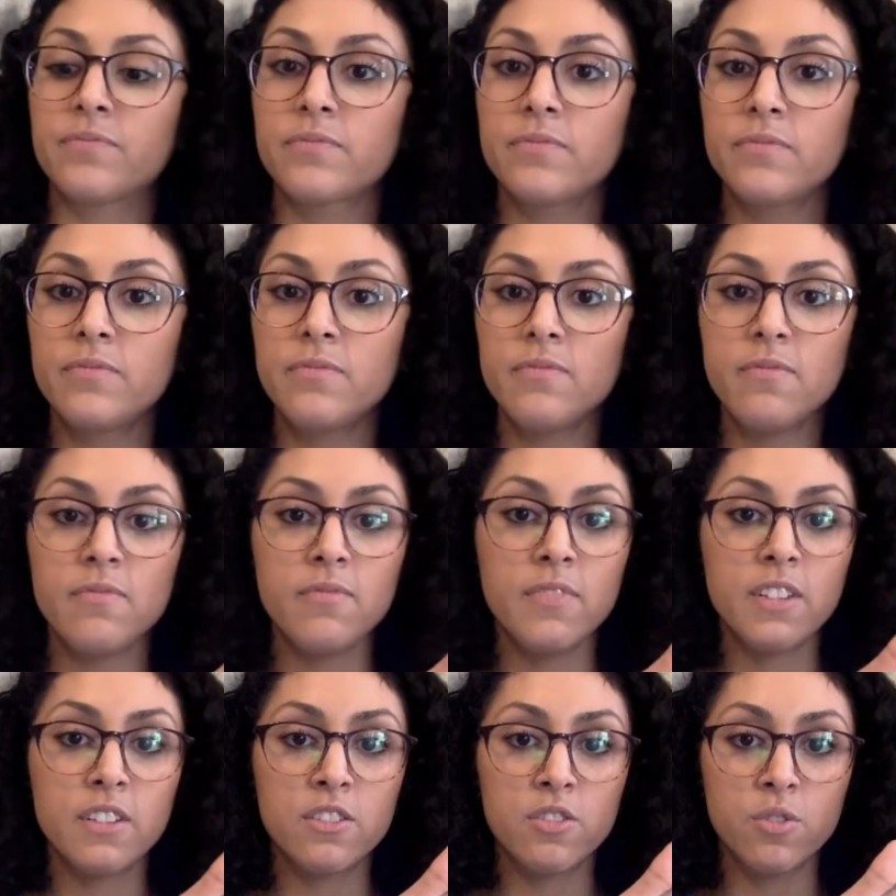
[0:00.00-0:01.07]

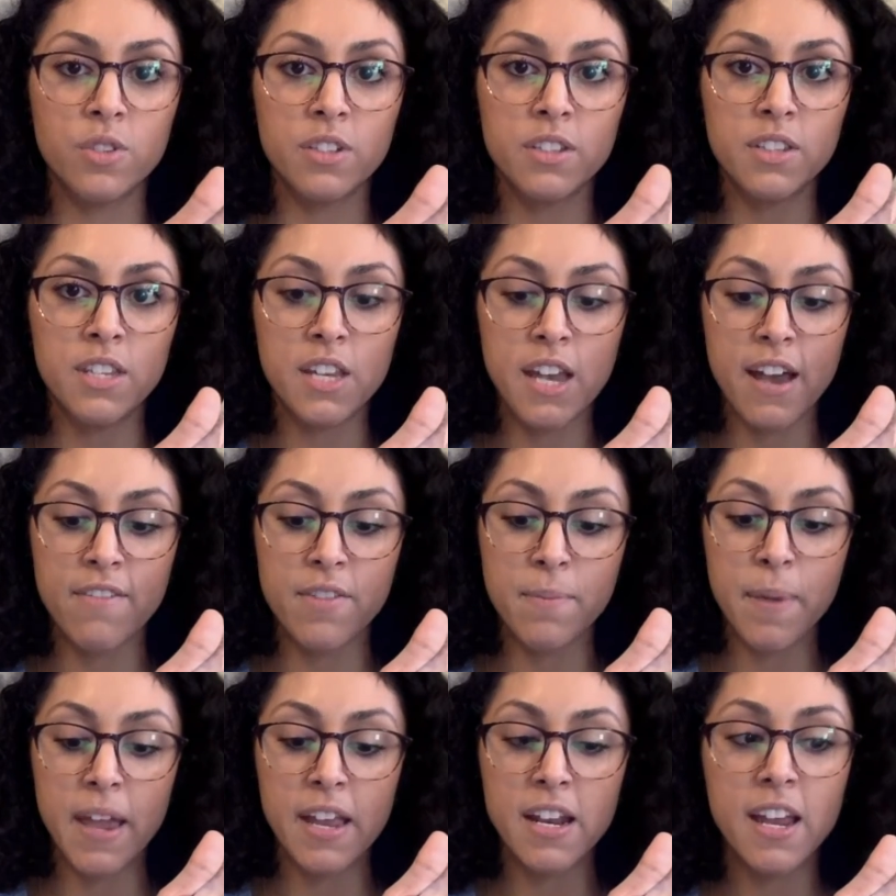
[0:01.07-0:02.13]
As you can see, I have the
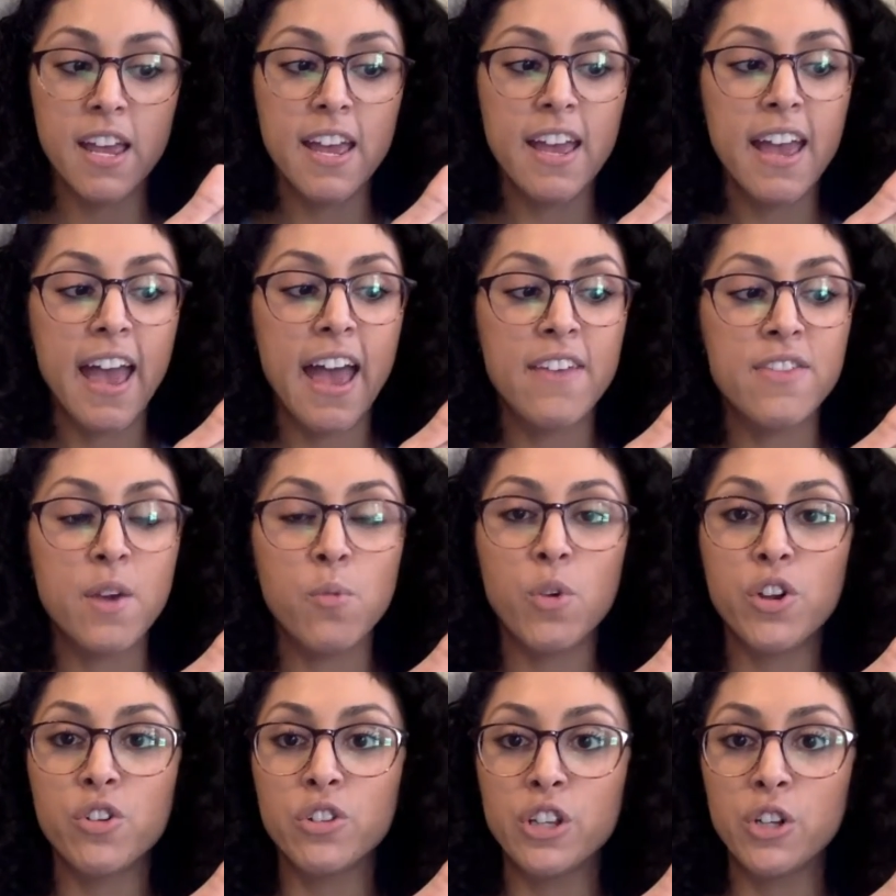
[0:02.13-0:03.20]
paint. And then what
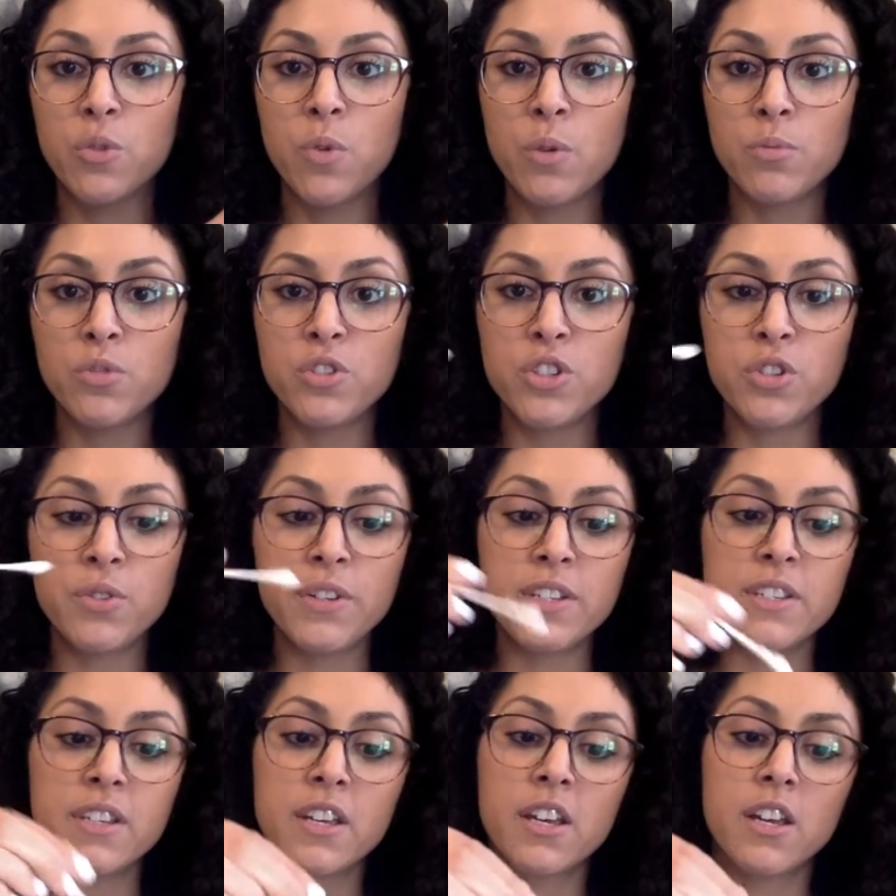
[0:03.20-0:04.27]
your little one will do
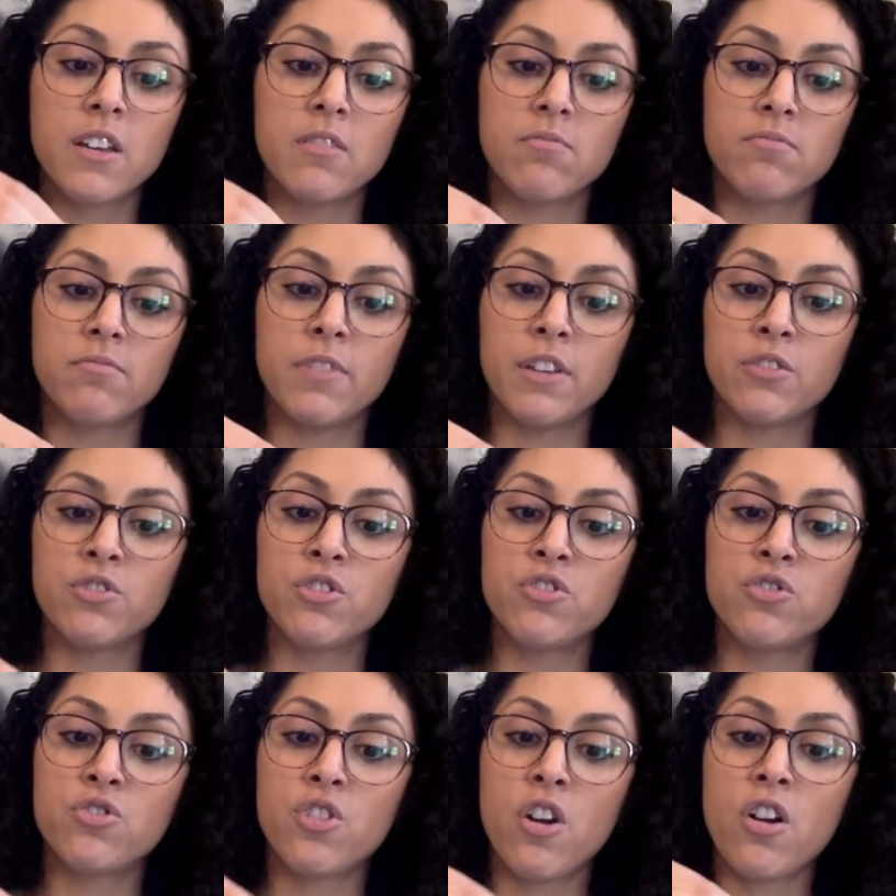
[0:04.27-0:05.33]
is they'll
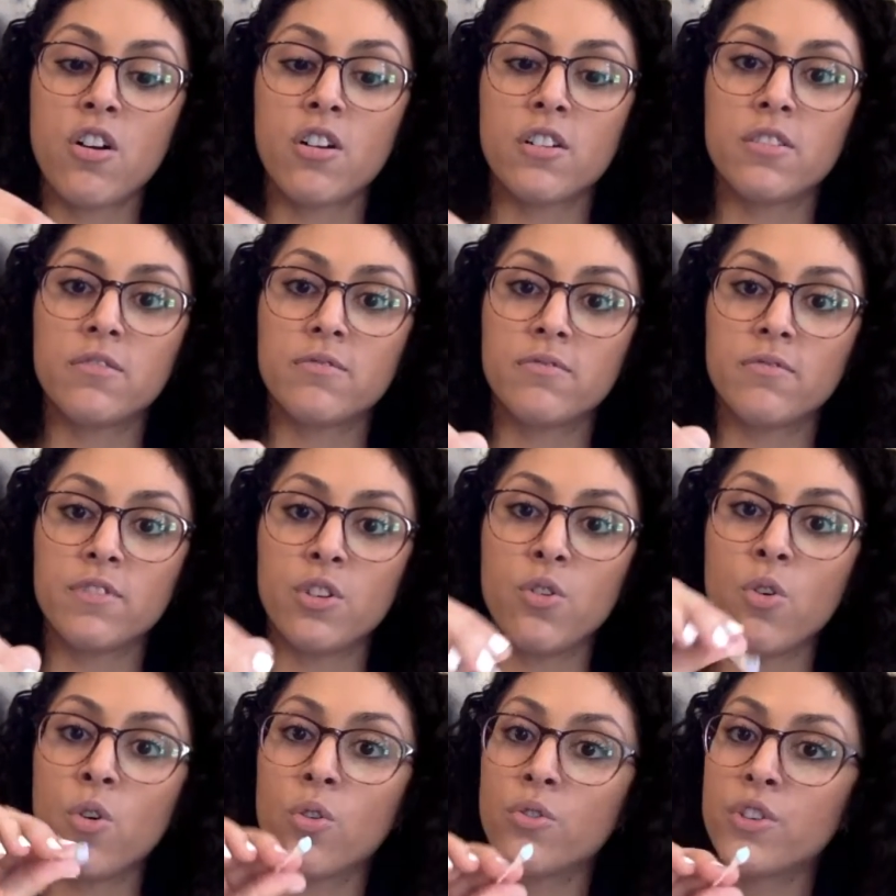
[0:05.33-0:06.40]
just draw. They'll
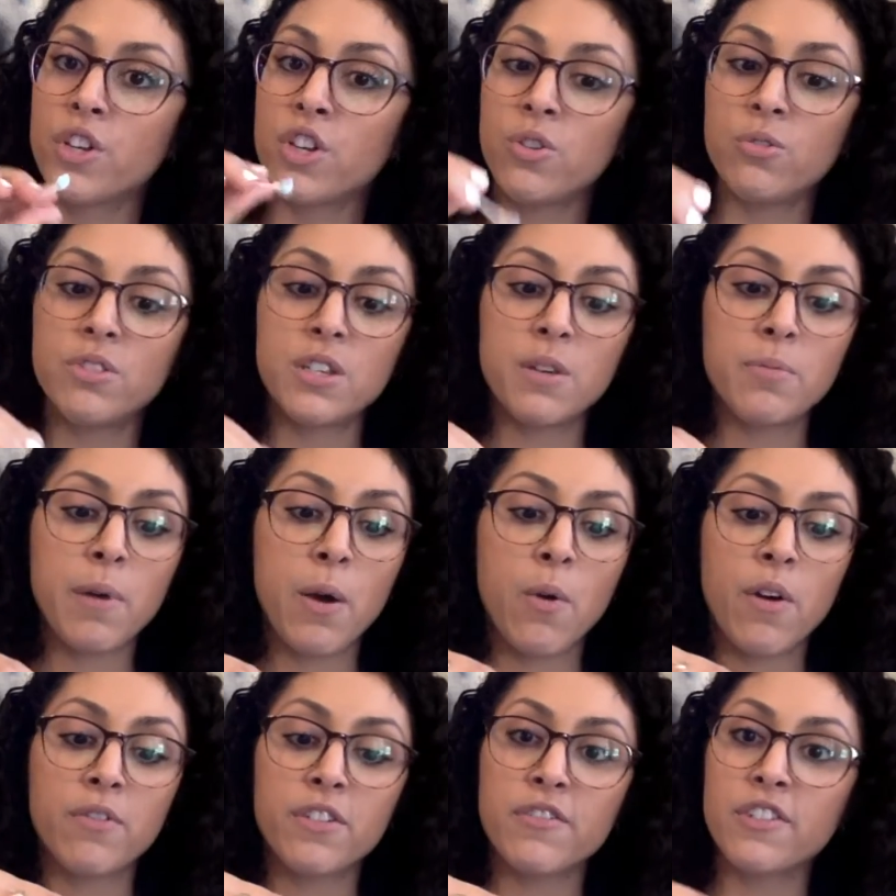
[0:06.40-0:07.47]
hold the Q-tip
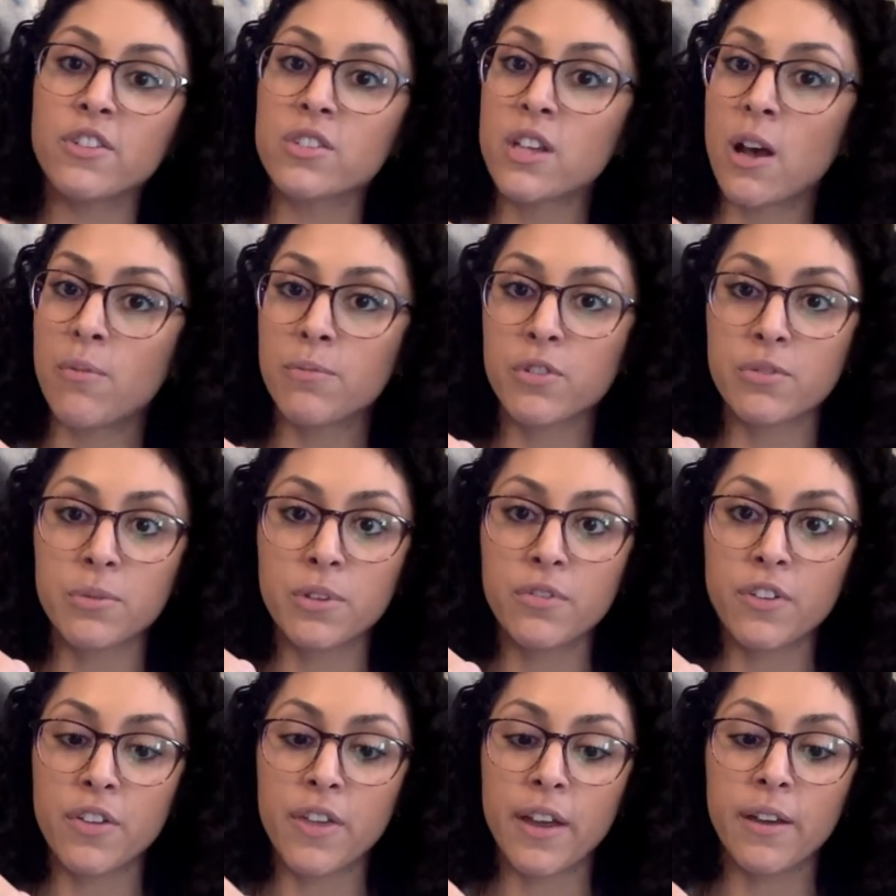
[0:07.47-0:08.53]
however feels comfortable
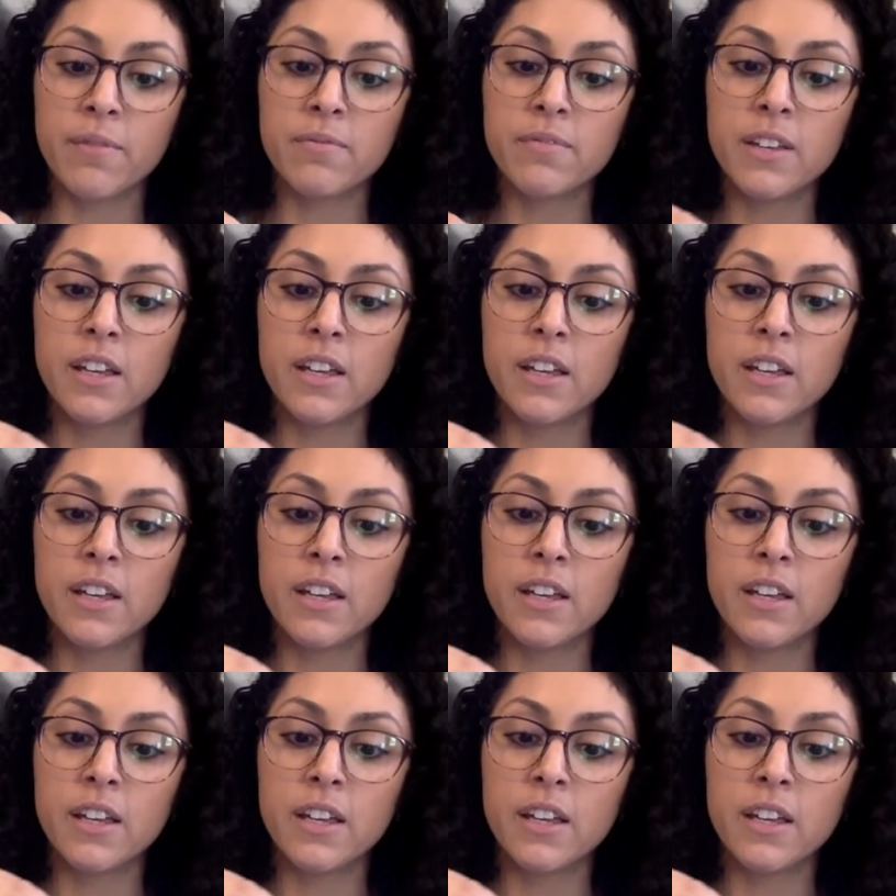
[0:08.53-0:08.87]
for them.